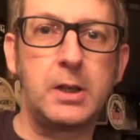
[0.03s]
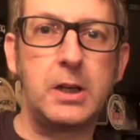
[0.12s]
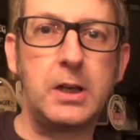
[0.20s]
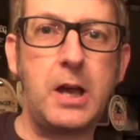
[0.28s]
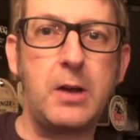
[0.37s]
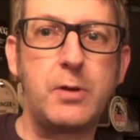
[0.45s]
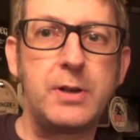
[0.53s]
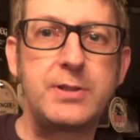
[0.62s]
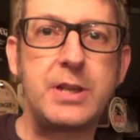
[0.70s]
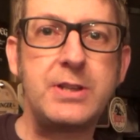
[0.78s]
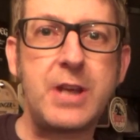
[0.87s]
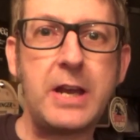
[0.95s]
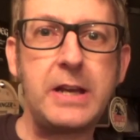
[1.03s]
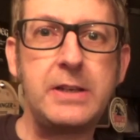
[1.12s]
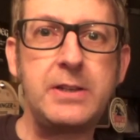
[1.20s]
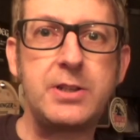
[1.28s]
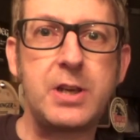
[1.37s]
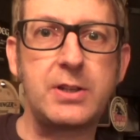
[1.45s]
Hello. Since
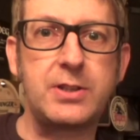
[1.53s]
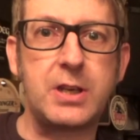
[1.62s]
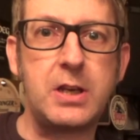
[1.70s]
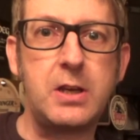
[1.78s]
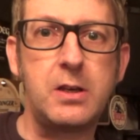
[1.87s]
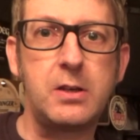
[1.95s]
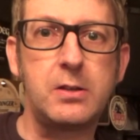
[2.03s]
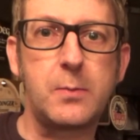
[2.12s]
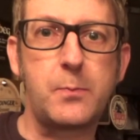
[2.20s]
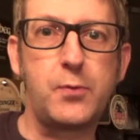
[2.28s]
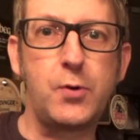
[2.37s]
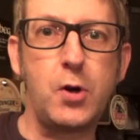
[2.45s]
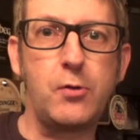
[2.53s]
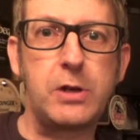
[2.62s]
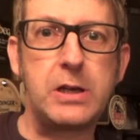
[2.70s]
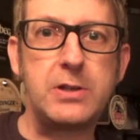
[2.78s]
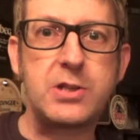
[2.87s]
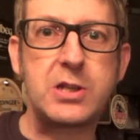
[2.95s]
1860, the
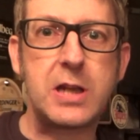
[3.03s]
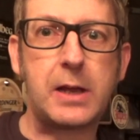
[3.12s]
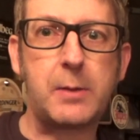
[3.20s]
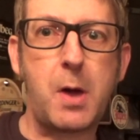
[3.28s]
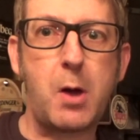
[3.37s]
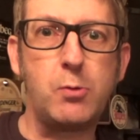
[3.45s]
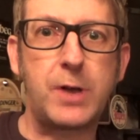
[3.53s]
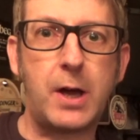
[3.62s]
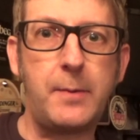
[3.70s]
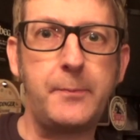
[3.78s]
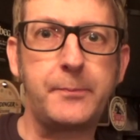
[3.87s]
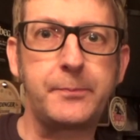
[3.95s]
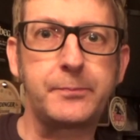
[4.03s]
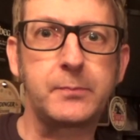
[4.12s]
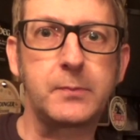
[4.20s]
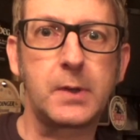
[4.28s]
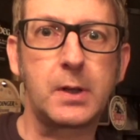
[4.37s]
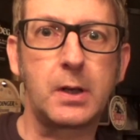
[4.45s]
brewery Slag Moulder
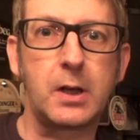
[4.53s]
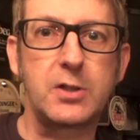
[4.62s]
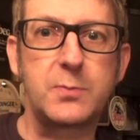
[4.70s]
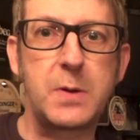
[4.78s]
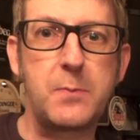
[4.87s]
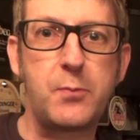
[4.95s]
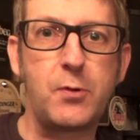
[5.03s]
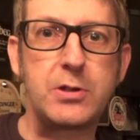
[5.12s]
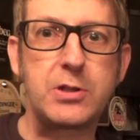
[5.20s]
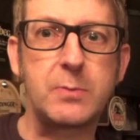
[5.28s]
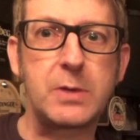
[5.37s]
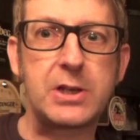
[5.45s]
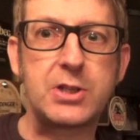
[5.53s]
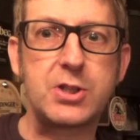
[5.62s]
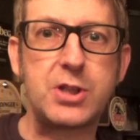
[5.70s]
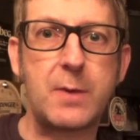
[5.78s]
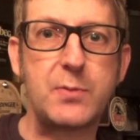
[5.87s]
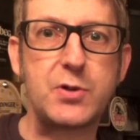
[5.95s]
has been brewing some
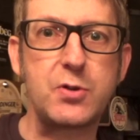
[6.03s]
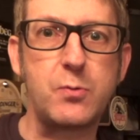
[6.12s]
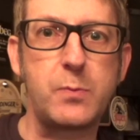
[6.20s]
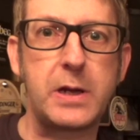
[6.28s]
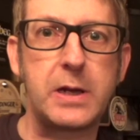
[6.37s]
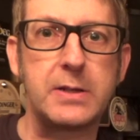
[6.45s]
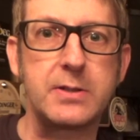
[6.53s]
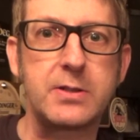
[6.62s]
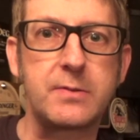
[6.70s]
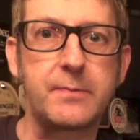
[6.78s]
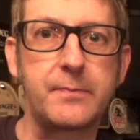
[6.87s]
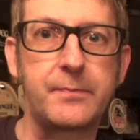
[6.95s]
exceptional beers.